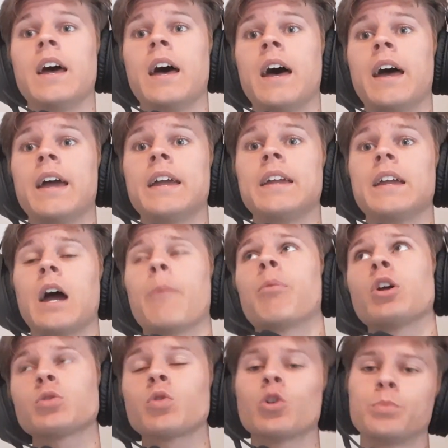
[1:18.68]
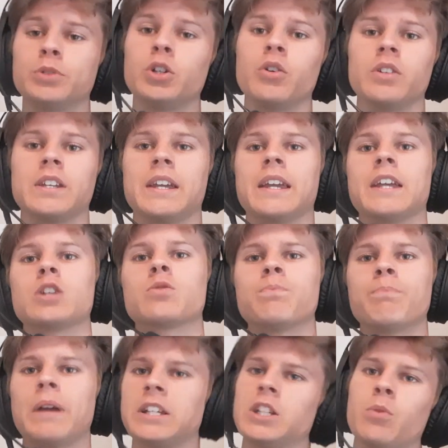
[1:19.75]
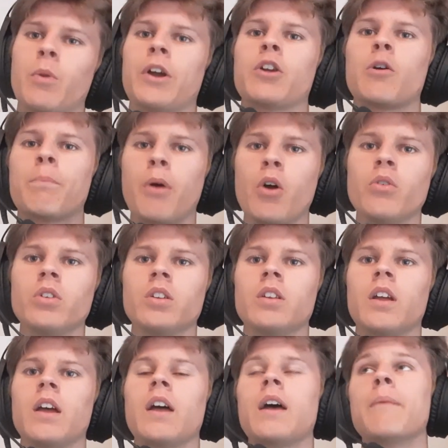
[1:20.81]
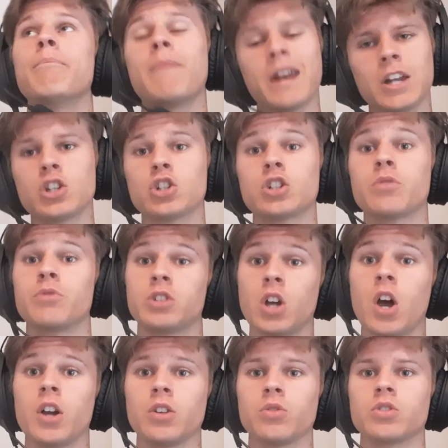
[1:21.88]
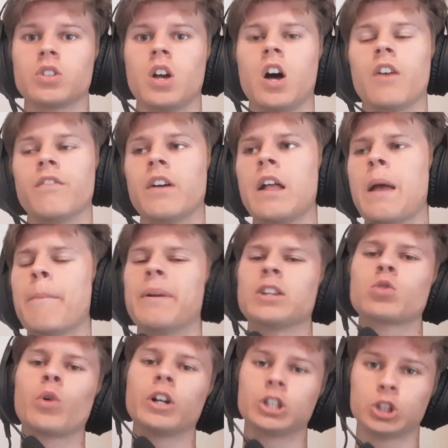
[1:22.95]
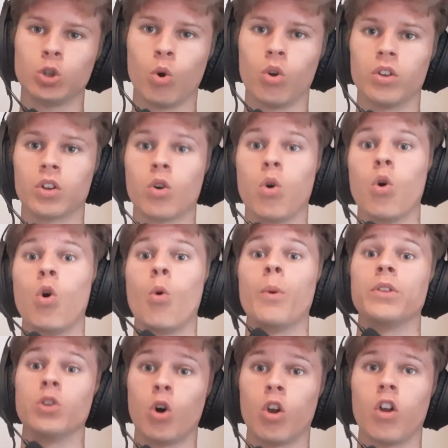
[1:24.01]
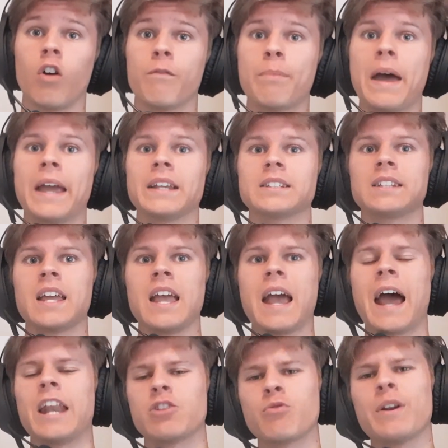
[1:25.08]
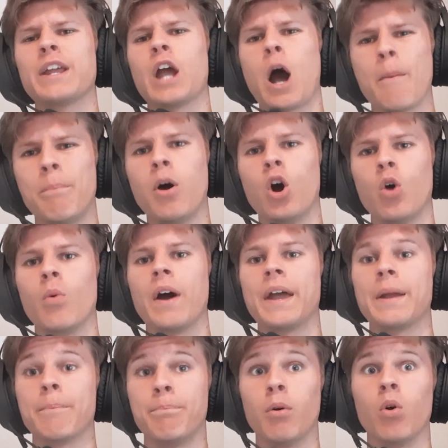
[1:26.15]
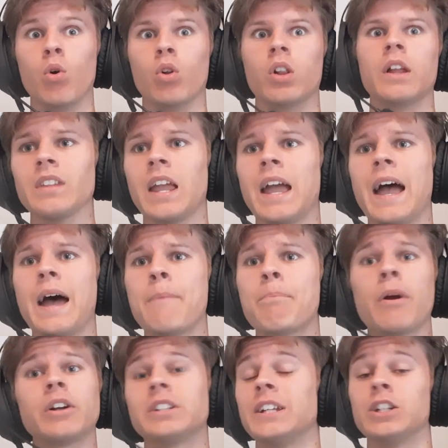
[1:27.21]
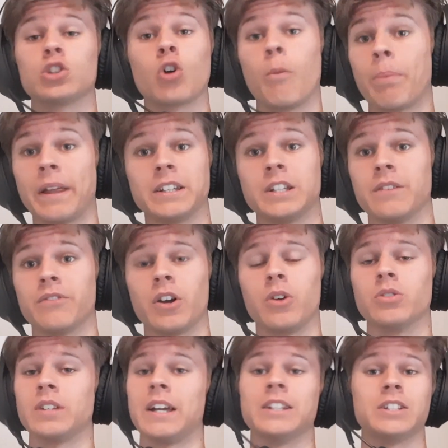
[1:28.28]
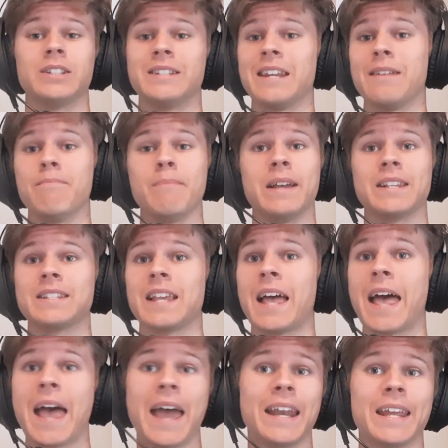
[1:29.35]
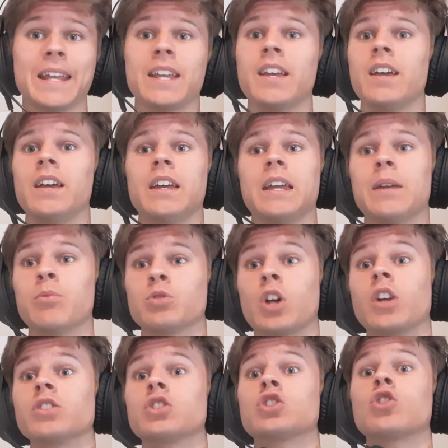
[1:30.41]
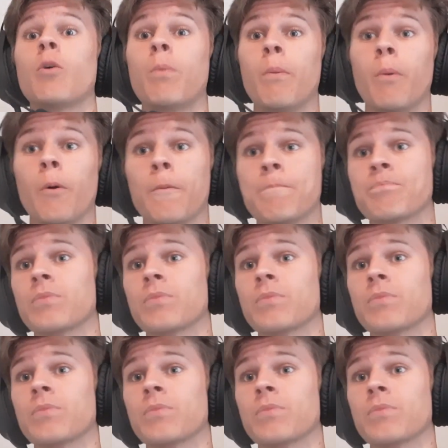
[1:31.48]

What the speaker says: A +1 opportunity is basically where your opponent manages to return your serve, but it's quite short on the court with not a lot of pace, and it's really a put away ball. And Berrettini just got plenty of those and just didn't miss any. He was unstoppable.